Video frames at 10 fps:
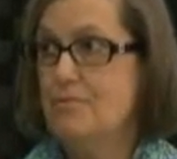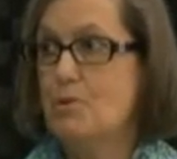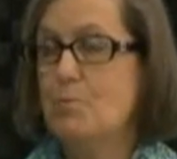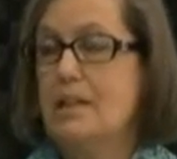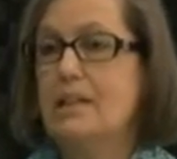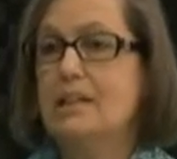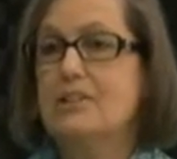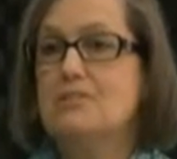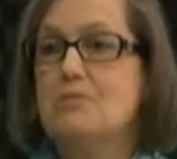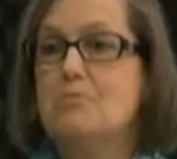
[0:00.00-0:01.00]
for many
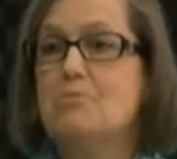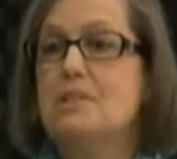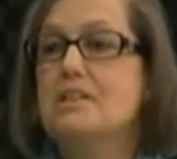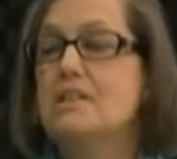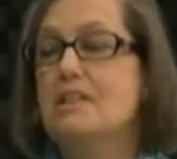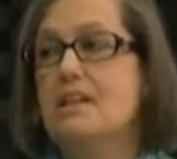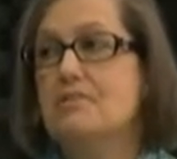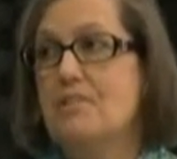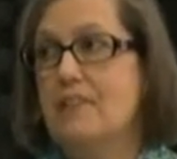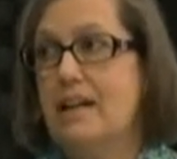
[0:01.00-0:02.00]
years, really
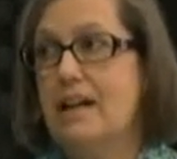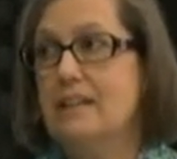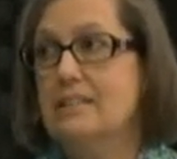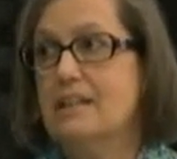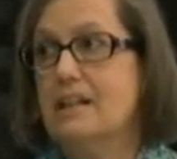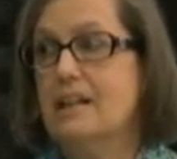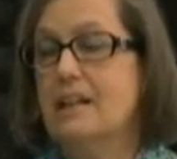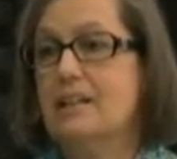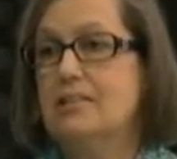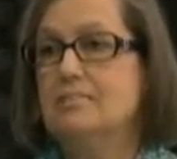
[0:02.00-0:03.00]
loved that.
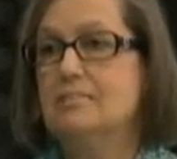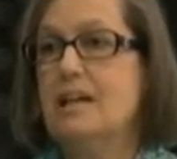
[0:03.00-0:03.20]
Um,